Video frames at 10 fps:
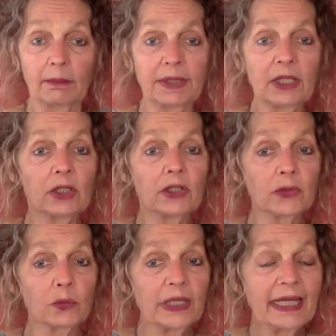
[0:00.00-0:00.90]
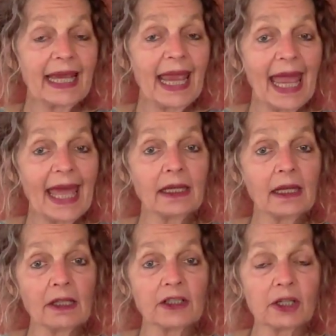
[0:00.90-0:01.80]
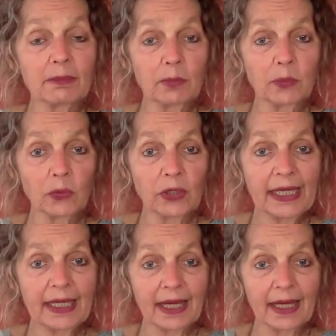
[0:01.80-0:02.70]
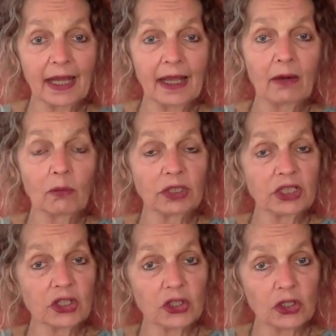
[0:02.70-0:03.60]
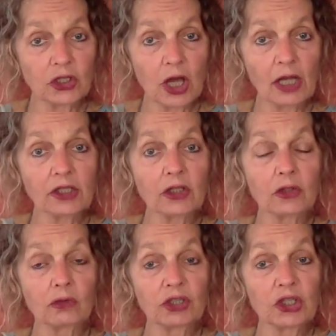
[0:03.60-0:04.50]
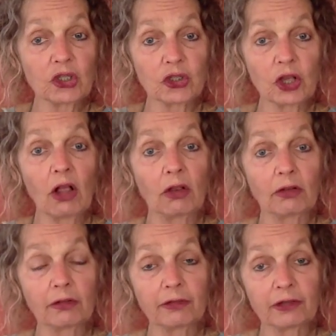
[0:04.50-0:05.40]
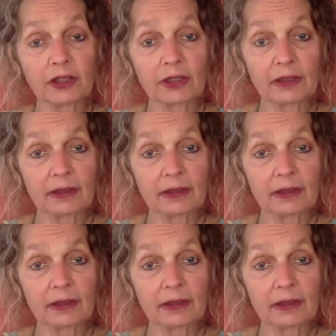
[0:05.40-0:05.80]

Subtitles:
because we cannot bring what is not resolved